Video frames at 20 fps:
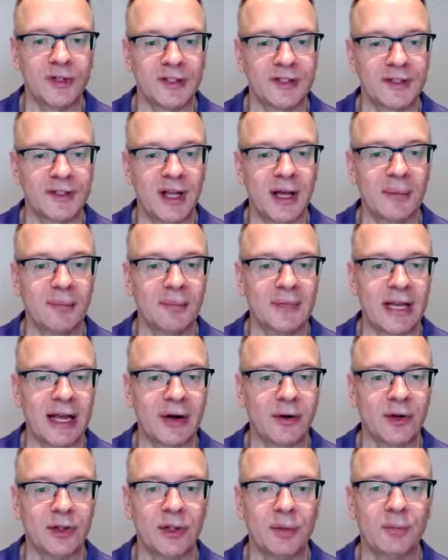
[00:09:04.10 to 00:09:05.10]
sum
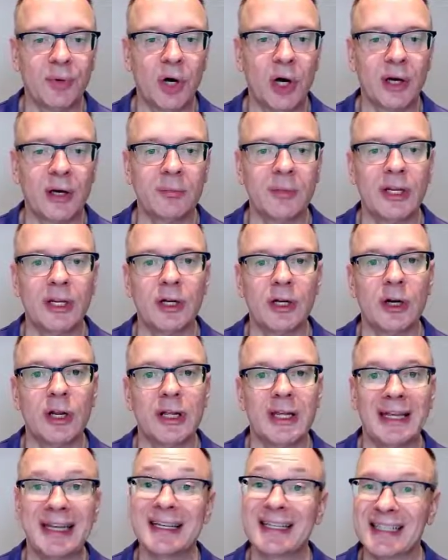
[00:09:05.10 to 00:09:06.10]
down at the bottom here,
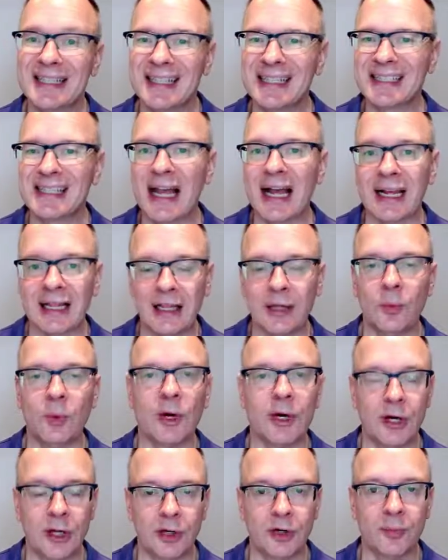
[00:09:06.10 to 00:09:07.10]
it's exactly
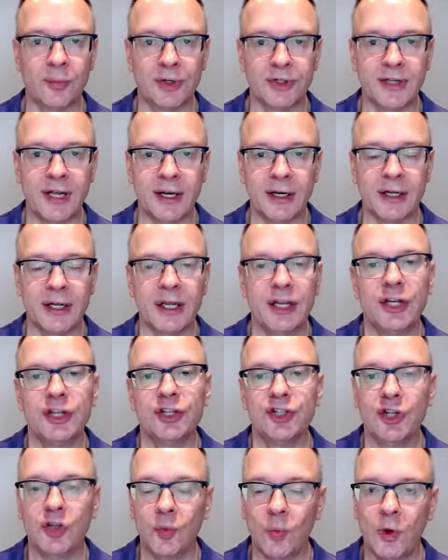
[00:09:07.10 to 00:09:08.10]
100%.
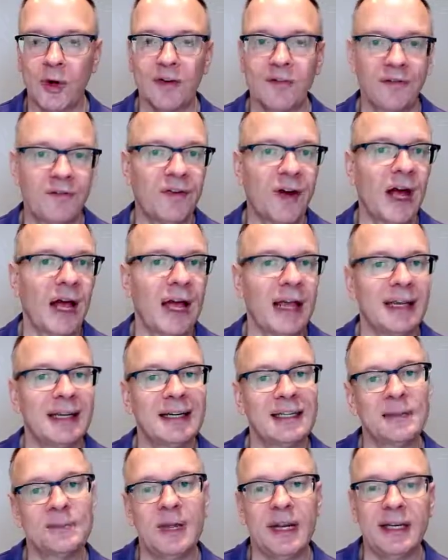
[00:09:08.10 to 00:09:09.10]
So you want to find
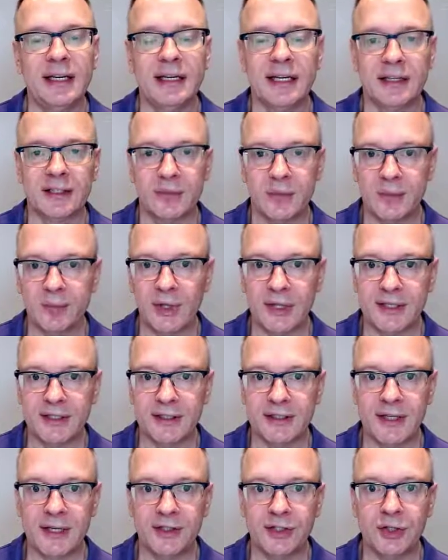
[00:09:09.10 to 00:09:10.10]
as many decimal
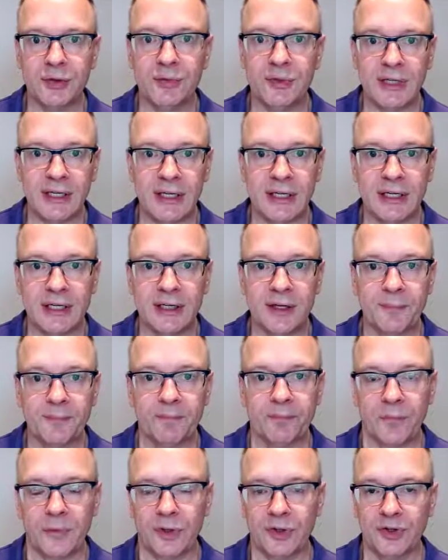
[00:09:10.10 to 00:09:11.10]
places as you need
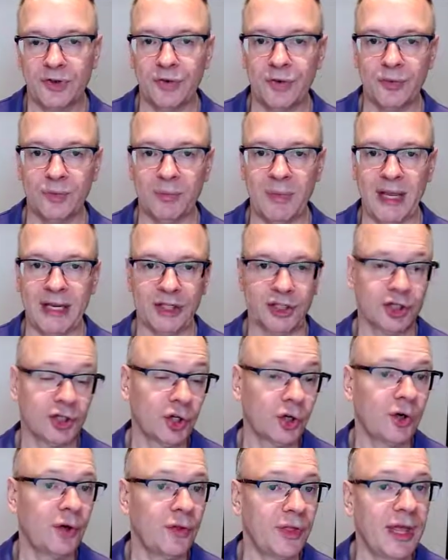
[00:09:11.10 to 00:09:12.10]
to make
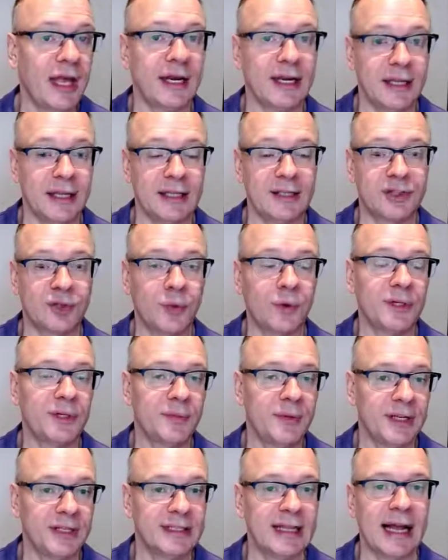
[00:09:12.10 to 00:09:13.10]
sure that it's going to
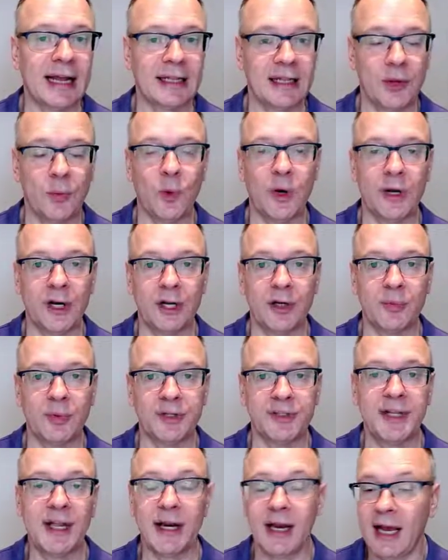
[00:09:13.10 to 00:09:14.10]
be exactly
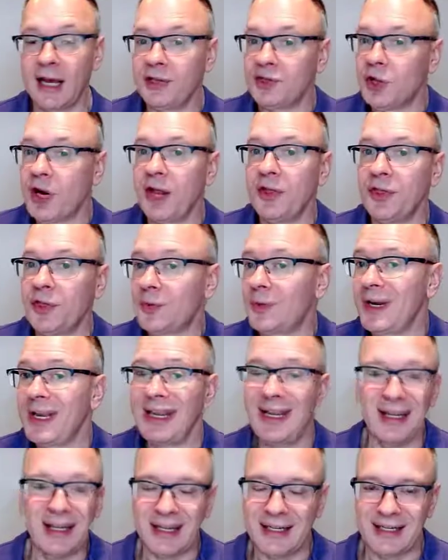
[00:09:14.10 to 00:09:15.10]
100%. I tried
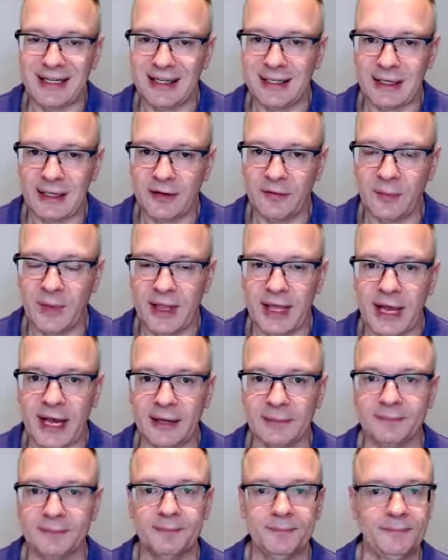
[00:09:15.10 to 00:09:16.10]
3, it didn't give me
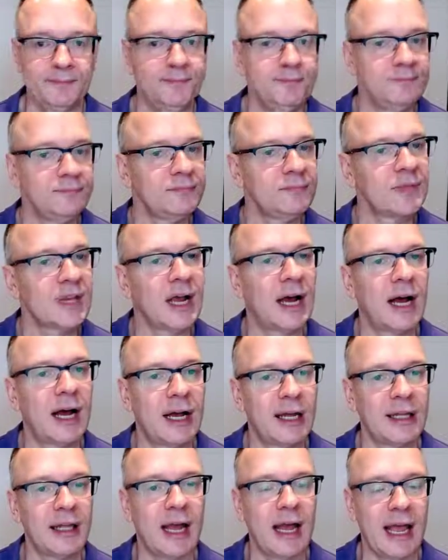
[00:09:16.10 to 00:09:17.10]
that.
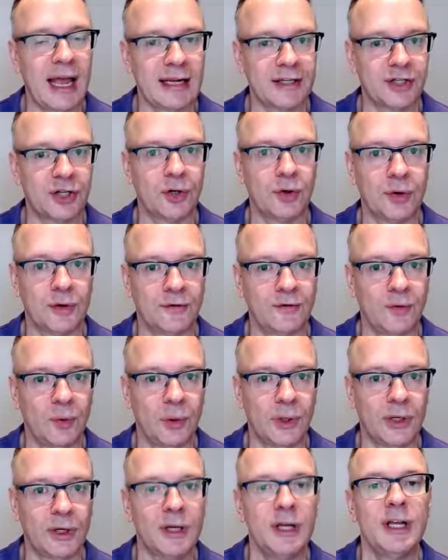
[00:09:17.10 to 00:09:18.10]
I had to go to
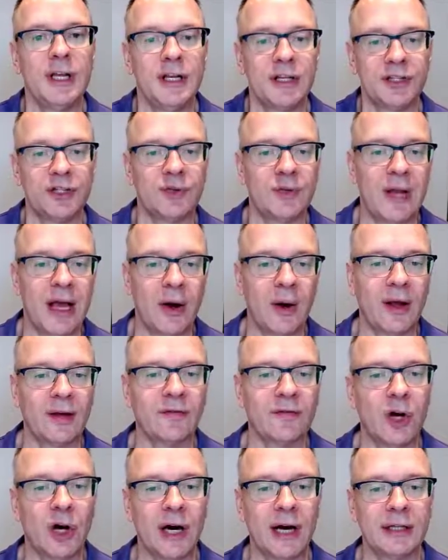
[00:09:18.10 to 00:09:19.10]
4. So now
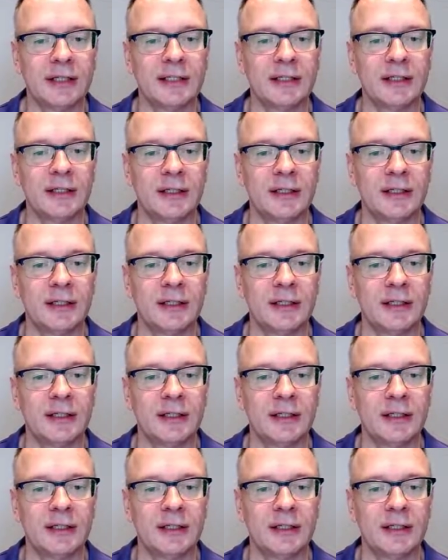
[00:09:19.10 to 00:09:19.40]
I've got